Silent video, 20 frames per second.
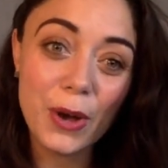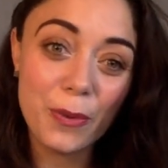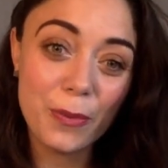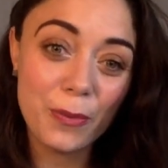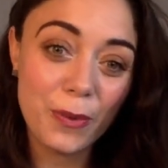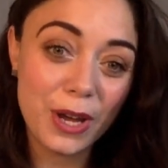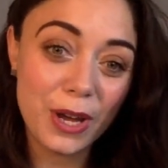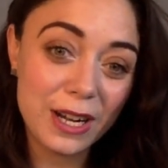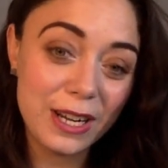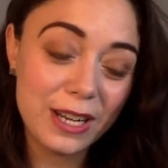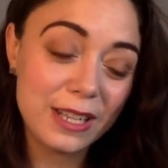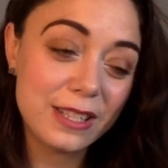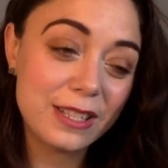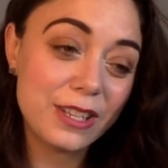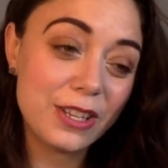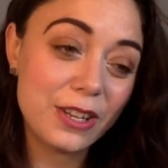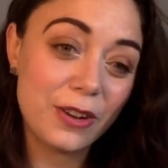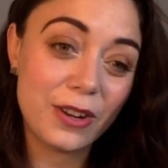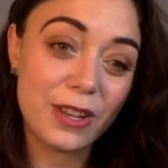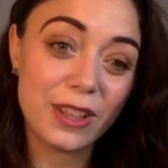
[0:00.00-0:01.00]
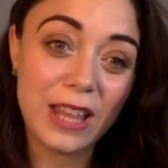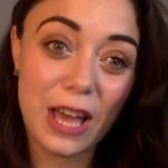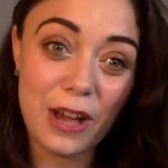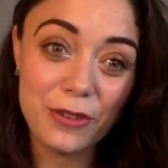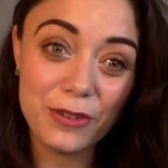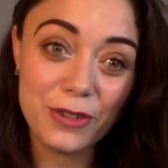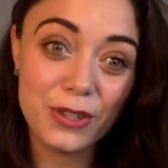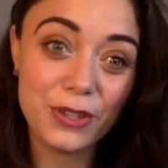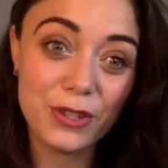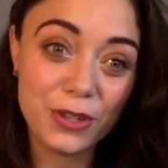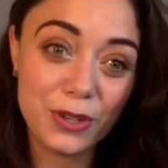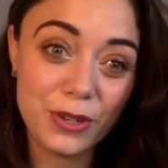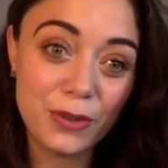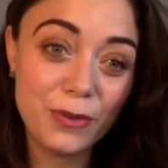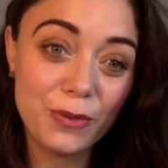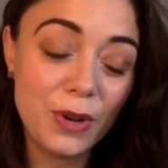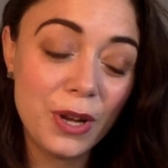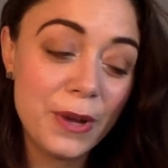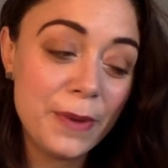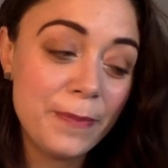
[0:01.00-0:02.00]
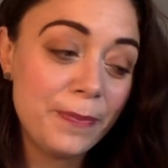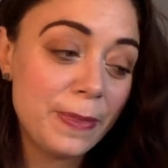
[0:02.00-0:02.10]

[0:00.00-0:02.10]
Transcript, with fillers: what it is that you're allowed to do.